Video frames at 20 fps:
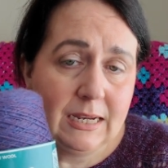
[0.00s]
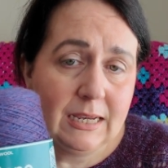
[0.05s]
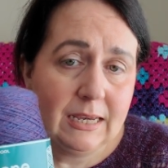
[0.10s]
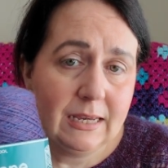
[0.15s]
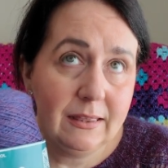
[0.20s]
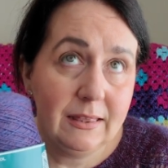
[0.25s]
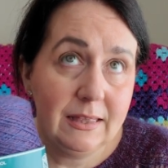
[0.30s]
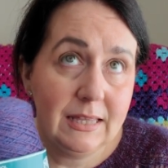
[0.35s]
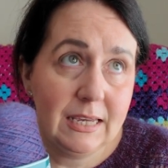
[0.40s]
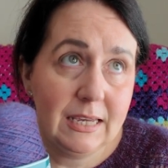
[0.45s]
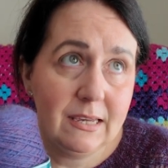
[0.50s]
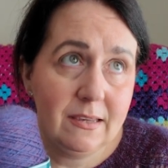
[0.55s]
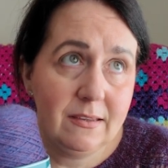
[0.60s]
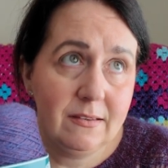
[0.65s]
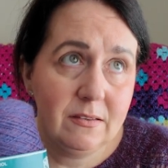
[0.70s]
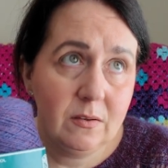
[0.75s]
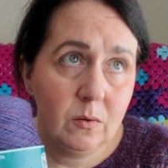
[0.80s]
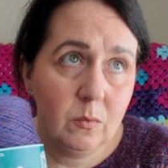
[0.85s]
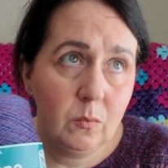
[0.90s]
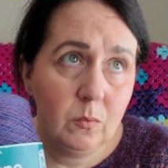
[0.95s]
And
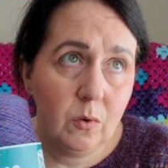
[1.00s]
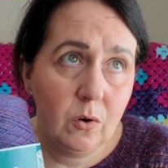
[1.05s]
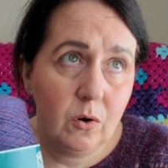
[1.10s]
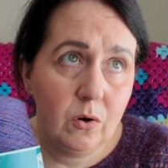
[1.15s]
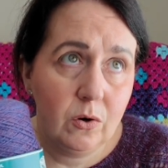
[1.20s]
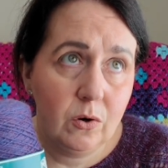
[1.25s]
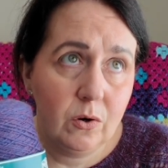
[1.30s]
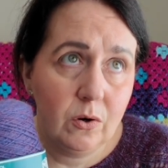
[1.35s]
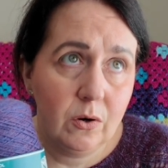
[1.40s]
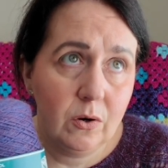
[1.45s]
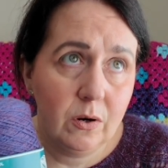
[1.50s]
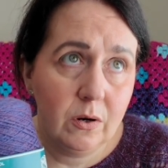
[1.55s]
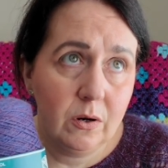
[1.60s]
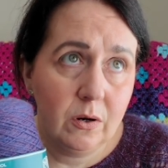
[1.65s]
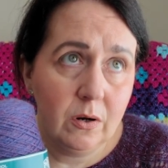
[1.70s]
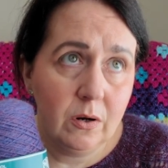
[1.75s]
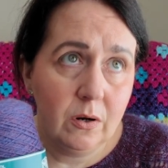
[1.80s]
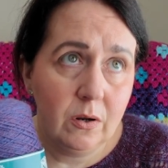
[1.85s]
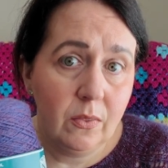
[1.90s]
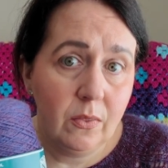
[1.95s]
these
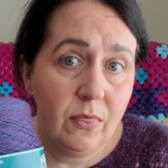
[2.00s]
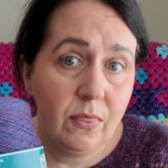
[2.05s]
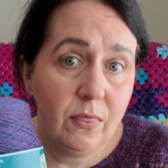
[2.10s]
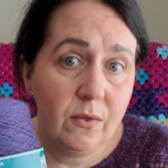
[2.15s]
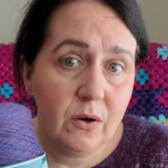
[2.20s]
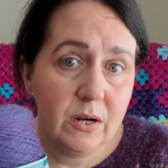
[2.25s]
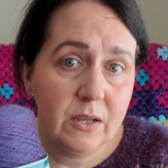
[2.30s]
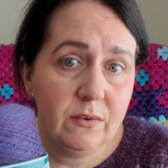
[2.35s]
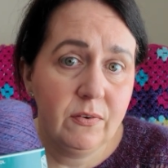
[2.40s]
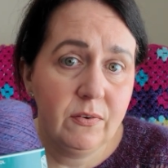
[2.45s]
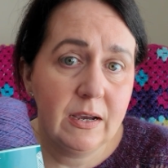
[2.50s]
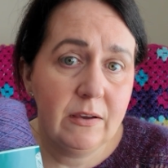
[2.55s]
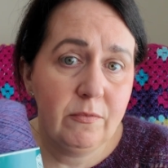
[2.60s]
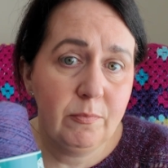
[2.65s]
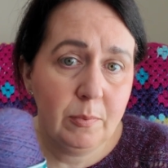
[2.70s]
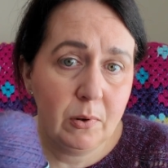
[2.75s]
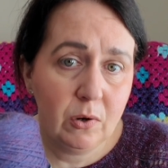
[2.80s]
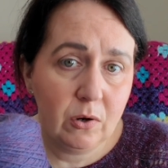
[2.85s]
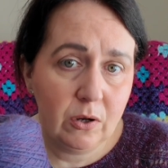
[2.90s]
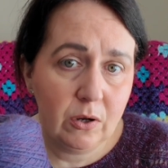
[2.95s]
are
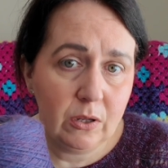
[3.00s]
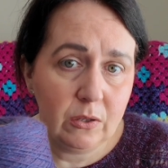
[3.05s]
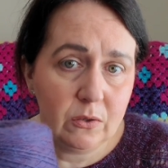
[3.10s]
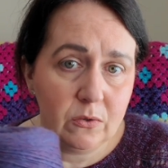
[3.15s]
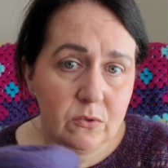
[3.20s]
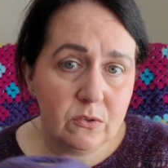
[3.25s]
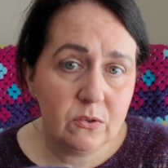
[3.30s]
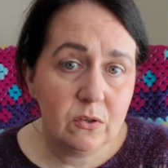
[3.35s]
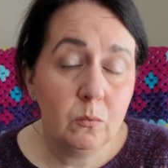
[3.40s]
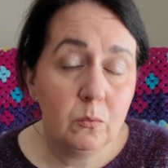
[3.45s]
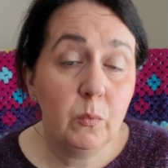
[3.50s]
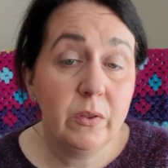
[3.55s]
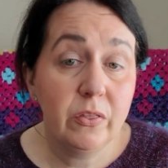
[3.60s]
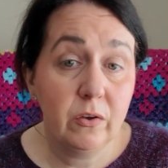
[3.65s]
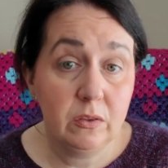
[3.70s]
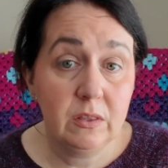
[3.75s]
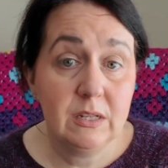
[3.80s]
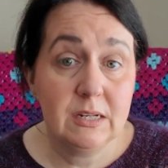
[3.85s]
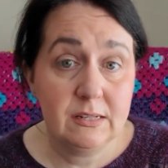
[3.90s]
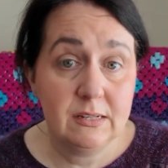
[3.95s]
£35
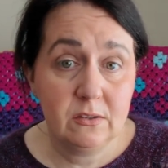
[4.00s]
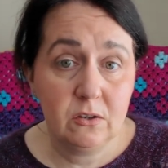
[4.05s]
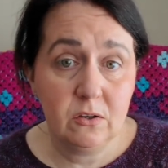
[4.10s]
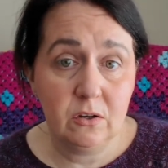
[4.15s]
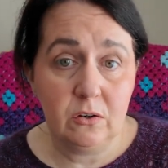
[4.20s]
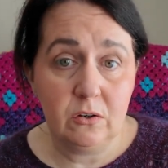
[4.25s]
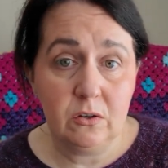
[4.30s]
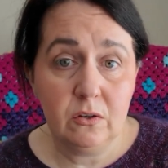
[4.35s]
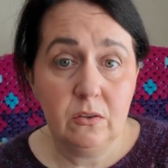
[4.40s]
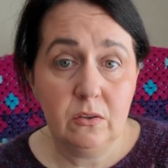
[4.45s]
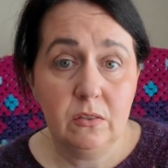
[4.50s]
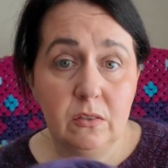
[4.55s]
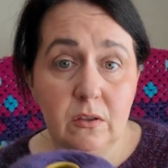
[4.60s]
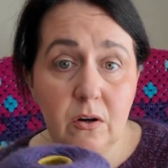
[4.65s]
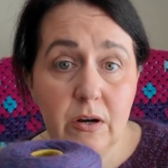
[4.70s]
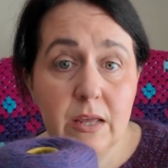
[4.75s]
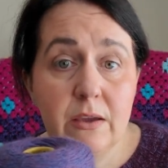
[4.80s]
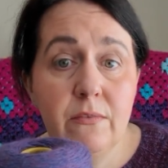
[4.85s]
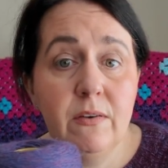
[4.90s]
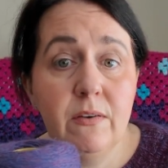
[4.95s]
without the discount.
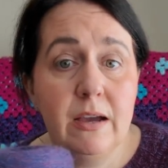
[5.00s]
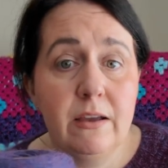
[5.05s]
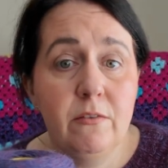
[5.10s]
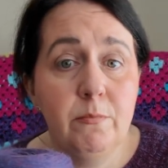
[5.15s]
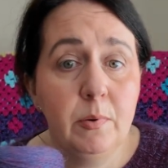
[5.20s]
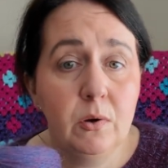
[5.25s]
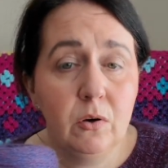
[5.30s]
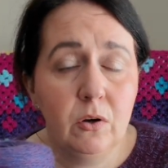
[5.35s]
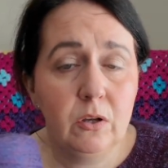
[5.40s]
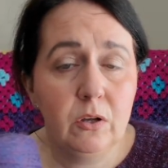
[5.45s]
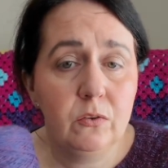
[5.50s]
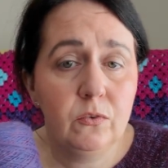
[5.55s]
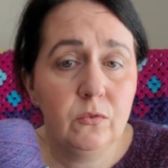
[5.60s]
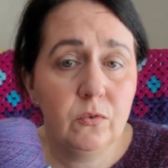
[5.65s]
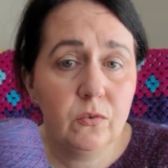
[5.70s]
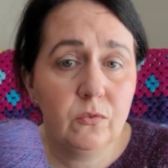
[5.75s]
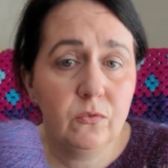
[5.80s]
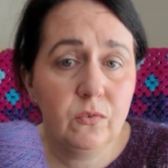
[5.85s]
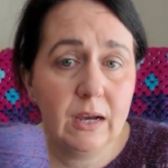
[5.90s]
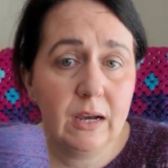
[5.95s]
£35
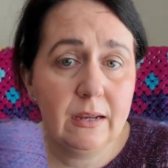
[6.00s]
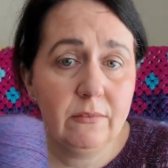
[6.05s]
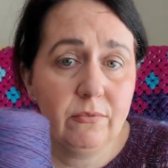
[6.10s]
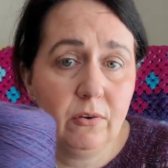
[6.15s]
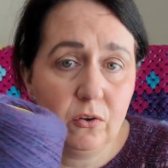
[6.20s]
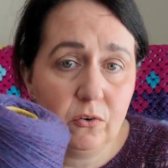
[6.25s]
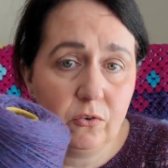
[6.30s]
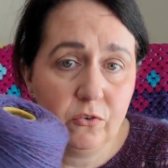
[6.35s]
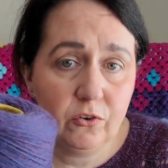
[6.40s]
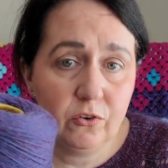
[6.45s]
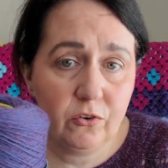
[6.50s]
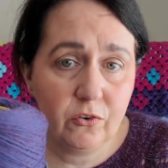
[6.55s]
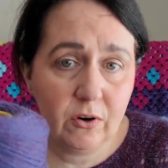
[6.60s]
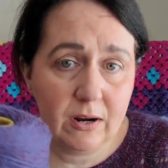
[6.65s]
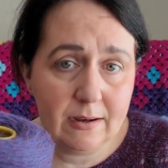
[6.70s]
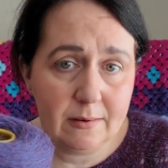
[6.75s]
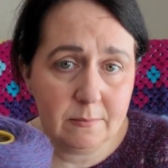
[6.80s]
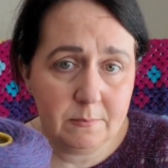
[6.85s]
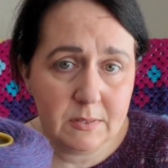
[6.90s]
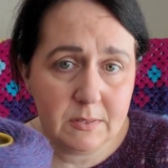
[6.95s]
for 500
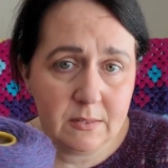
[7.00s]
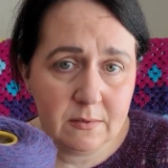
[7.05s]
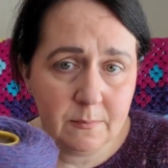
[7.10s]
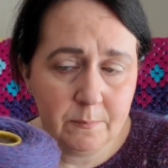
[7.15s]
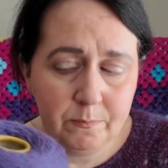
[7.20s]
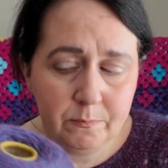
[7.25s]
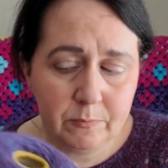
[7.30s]
grams.